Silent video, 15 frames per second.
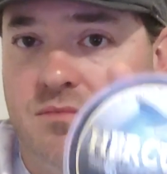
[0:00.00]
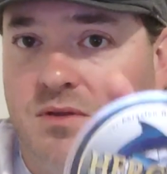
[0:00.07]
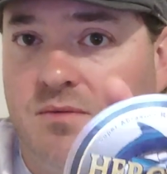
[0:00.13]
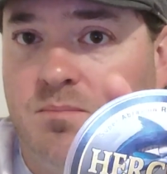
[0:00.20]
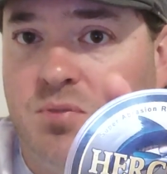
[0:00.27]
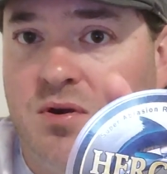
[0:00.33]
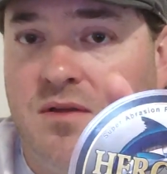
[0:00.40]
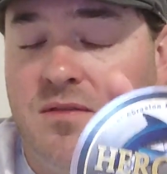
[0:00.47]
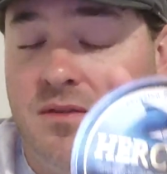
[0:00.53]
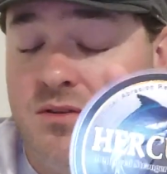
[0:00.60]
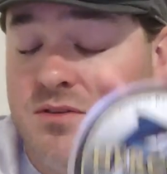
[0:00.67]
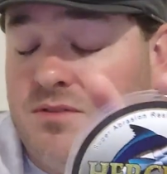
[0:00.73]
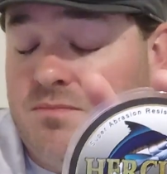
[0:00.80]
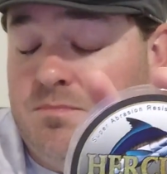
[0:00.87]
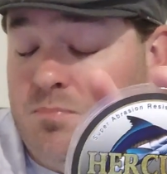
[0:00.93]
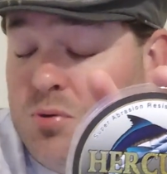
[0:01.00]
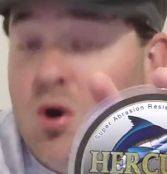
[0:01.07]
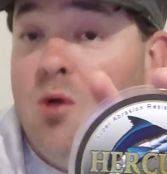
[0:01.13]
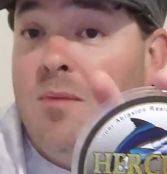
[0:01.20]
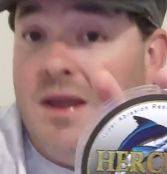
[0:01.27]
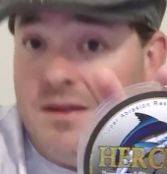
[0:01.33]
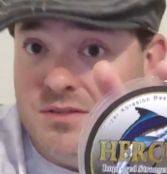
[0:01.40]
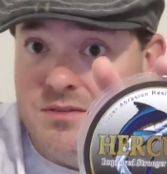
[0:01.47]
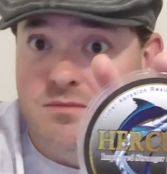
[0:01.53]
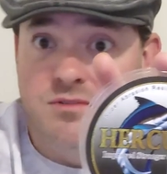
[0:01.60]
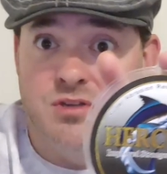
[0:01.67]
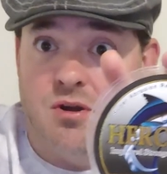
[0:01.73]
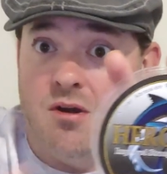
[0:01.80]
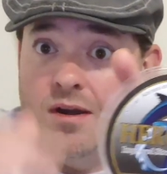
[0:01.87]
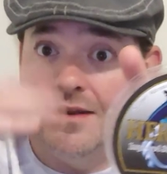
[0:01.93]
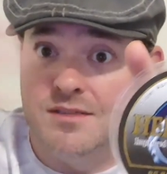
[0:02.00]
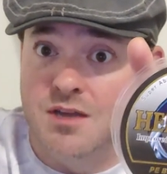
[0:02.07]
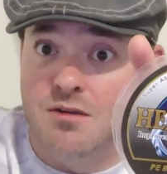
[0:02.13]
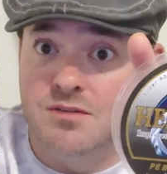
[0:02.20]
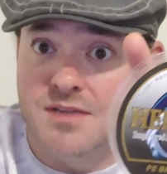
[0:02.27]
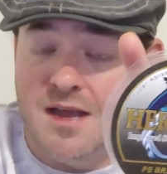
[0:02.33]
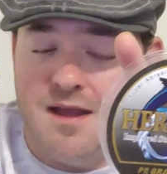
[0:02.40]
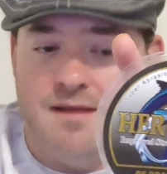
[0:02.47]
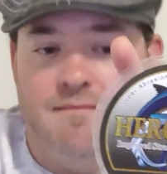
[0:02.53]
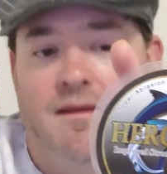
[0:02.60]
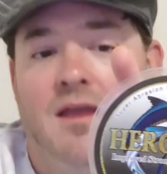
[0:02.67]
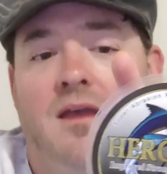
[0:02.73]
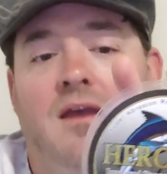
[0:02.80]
the Pro Mix? Sorry, tongue tied.